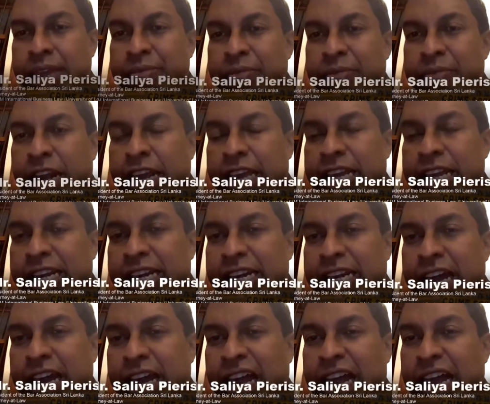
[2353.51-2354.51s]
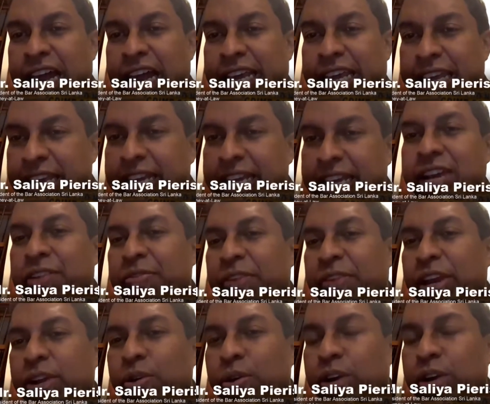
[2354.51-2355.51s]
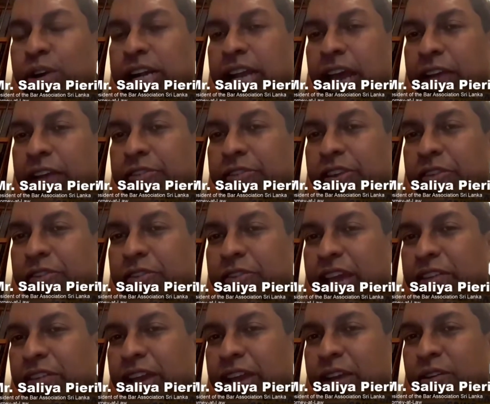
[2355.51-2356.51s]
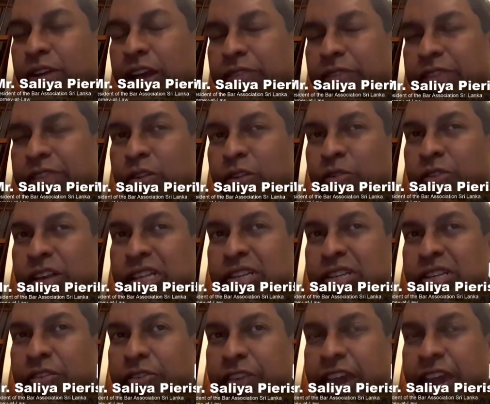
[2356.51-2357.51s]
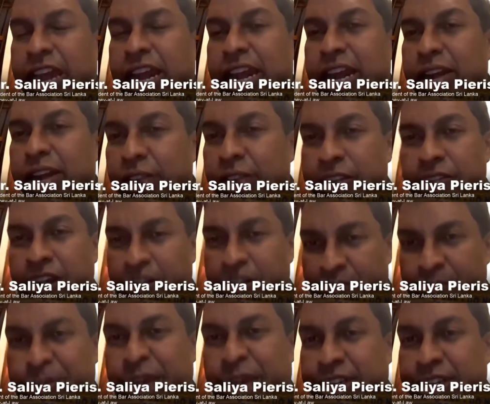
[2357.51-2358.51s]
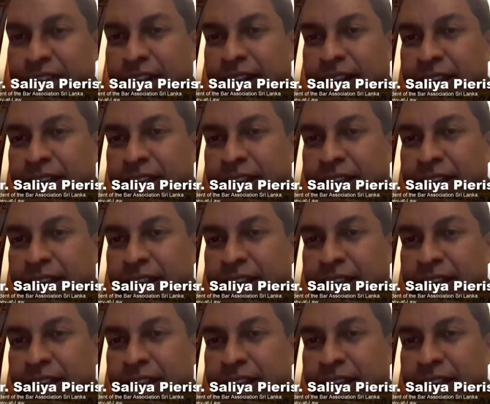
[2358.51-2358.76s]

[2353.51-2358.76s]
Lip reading: Well, in here we don't have that offense of failure to give information.